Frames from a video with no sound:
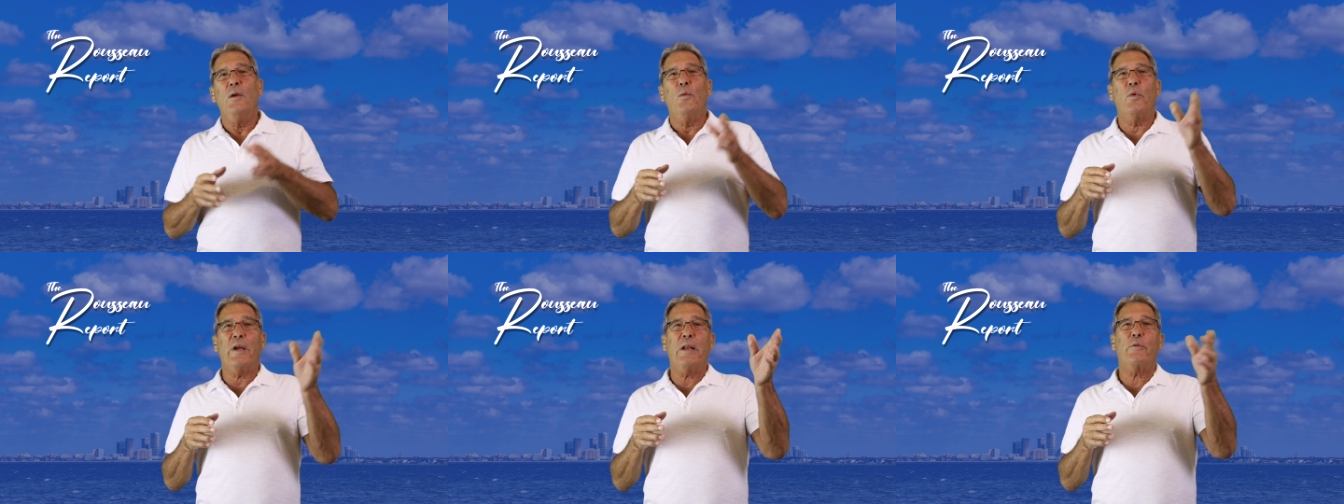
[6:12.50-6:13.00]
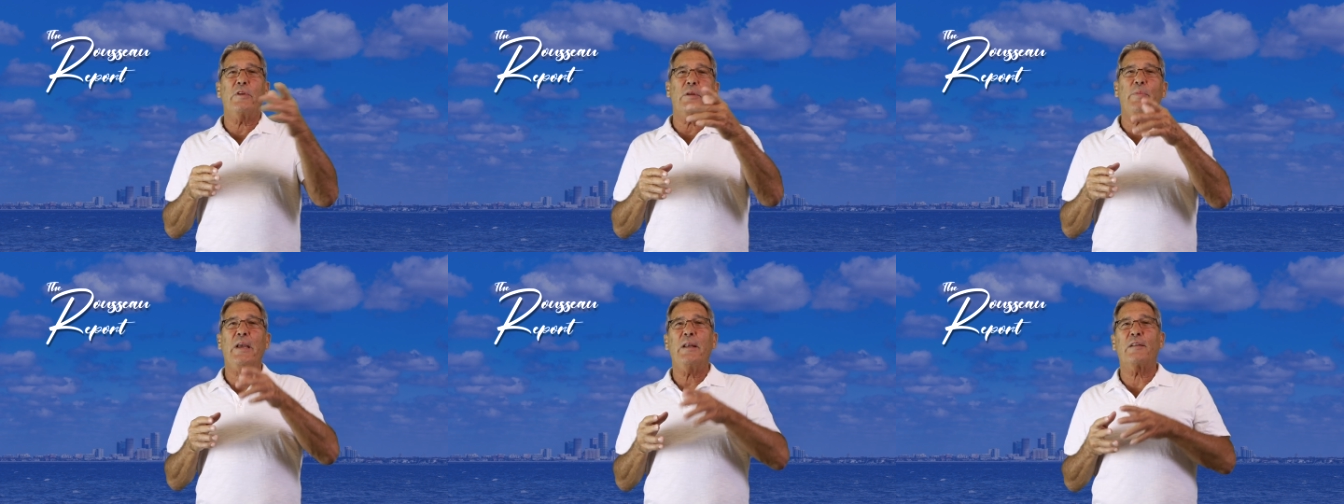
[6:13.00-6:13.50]
We're entering the
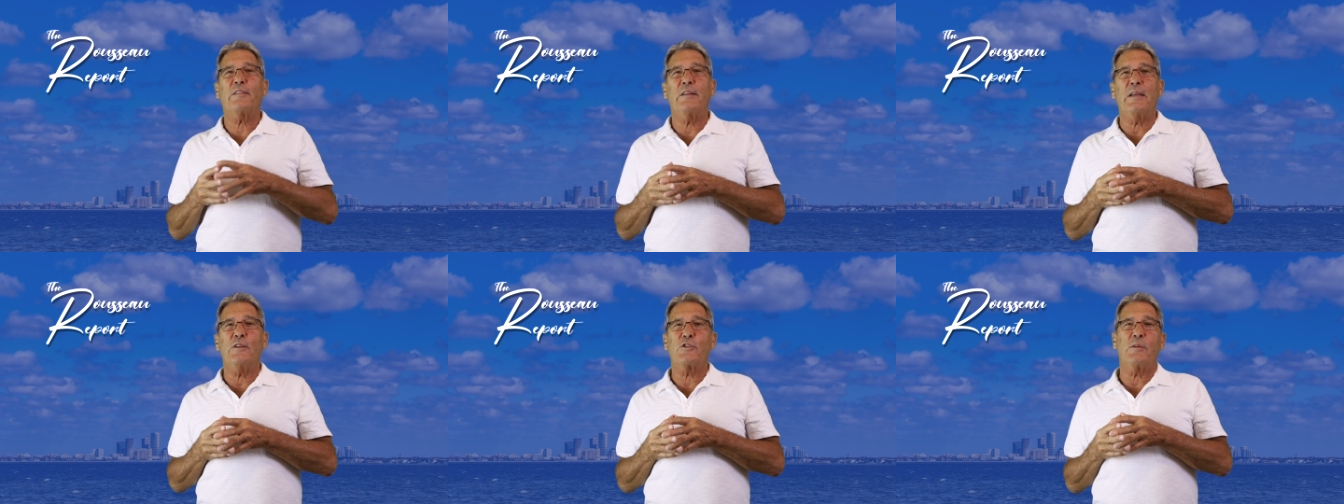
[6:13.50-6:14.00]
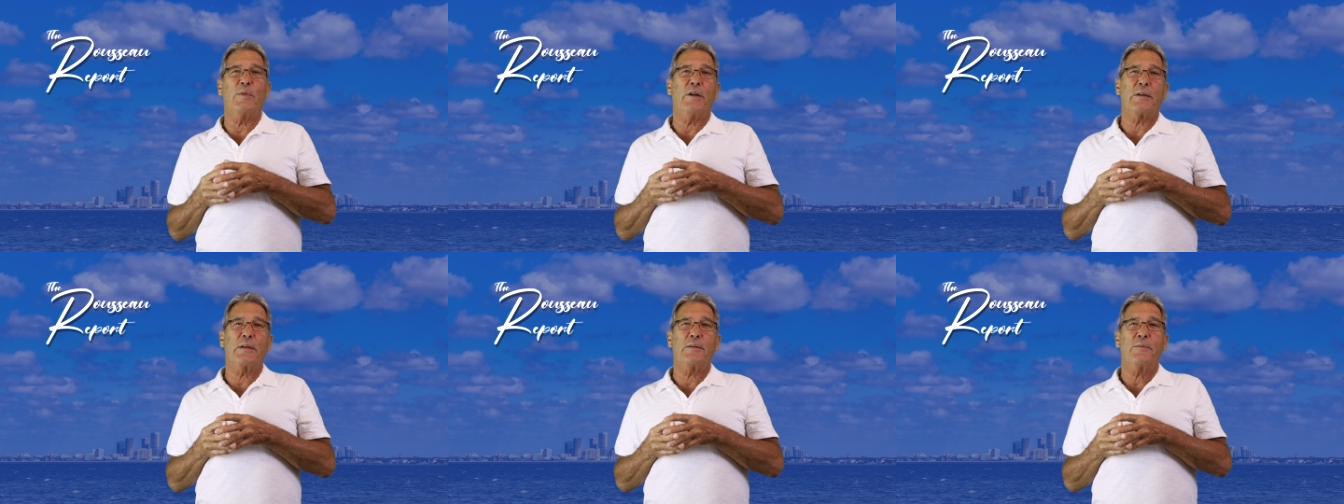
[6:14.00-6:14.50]
panic stage of the
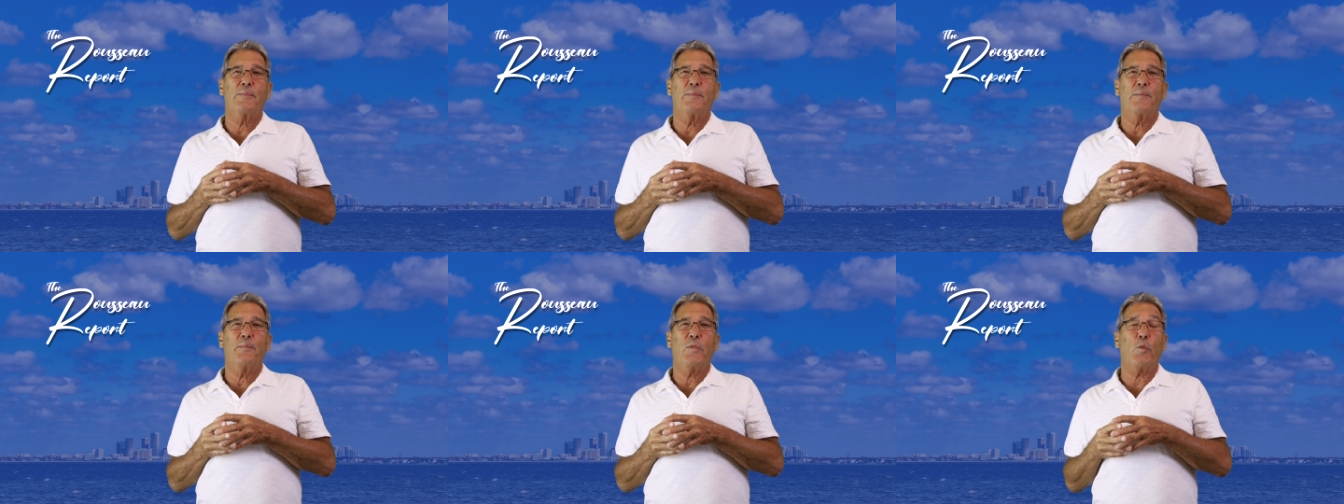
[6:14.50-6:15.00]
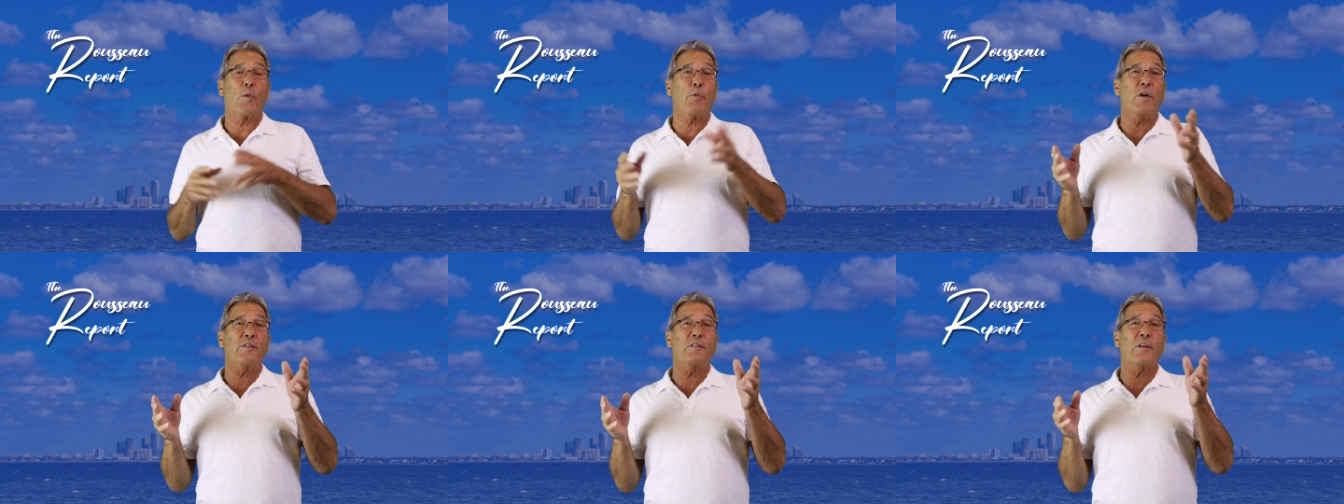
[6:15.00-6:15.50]
market, where
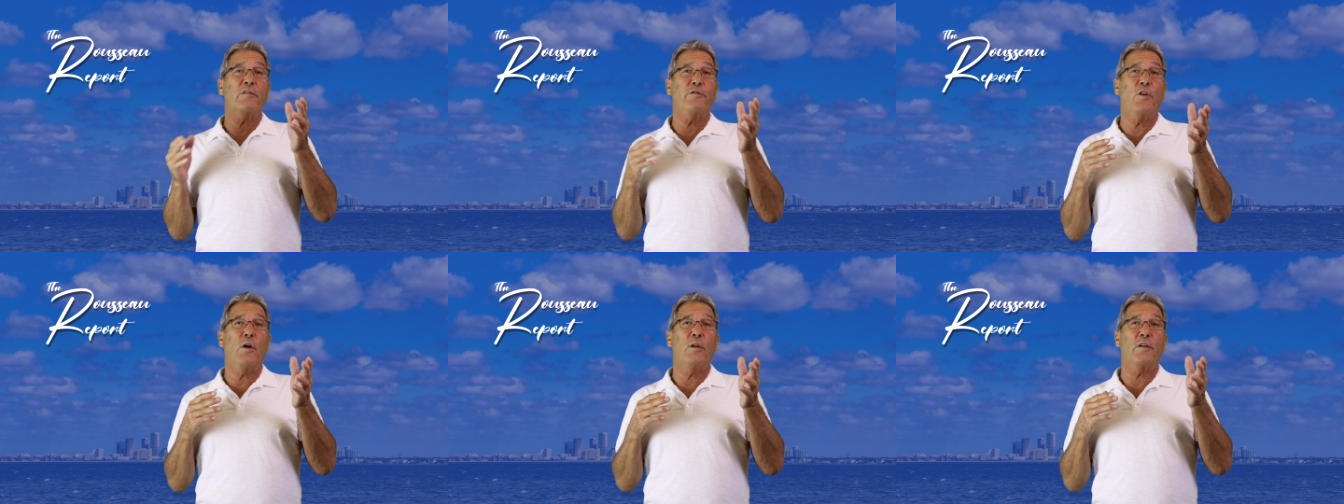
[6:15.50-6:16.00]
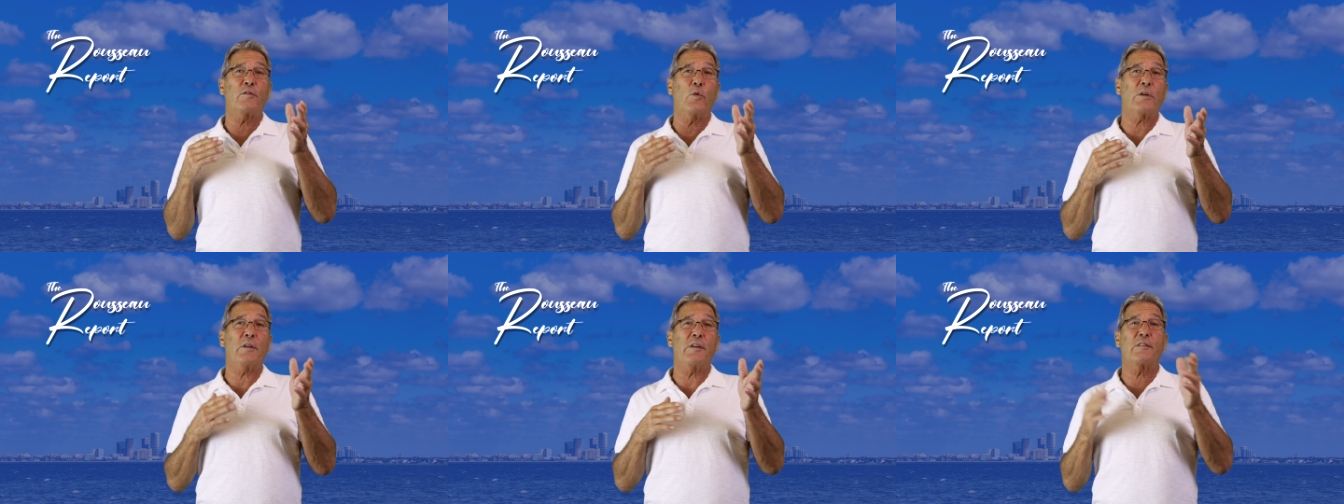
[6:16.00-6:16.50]
prices can fall as
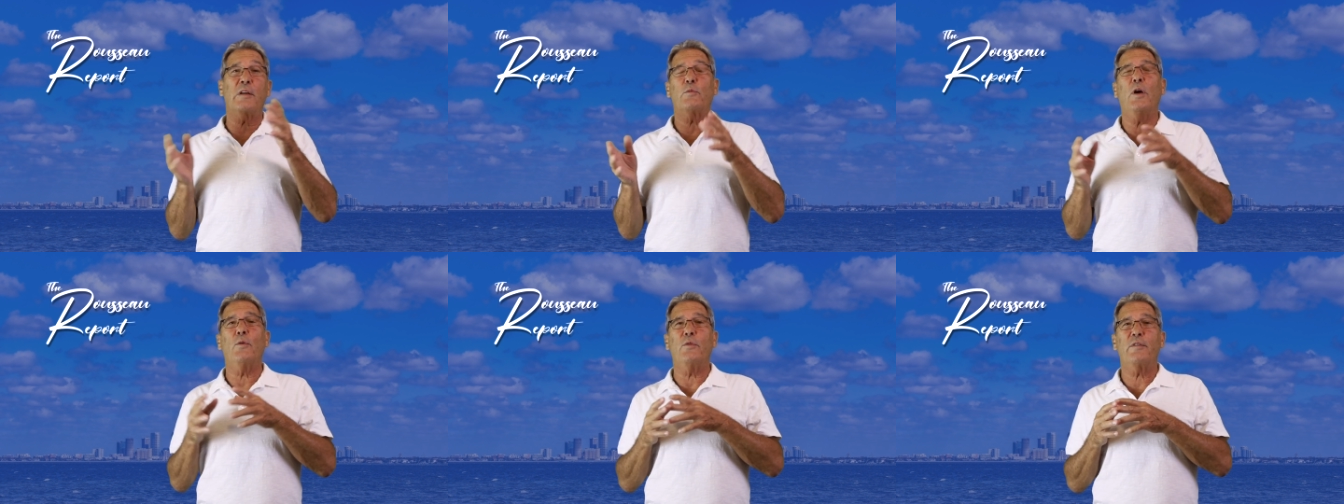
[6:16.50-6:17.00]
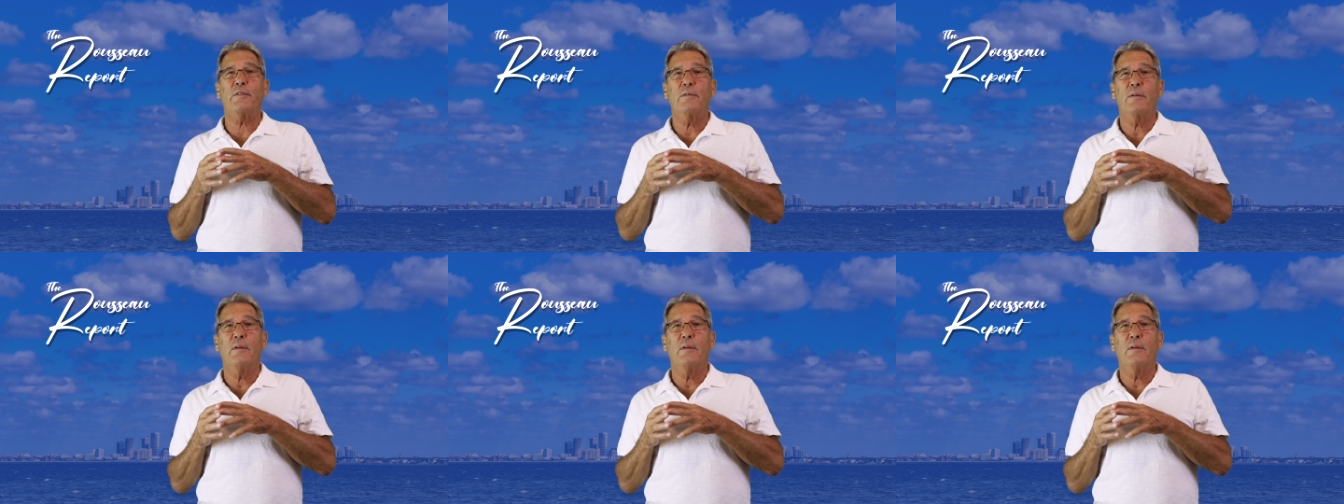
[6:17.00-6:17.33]
quickly as they rose.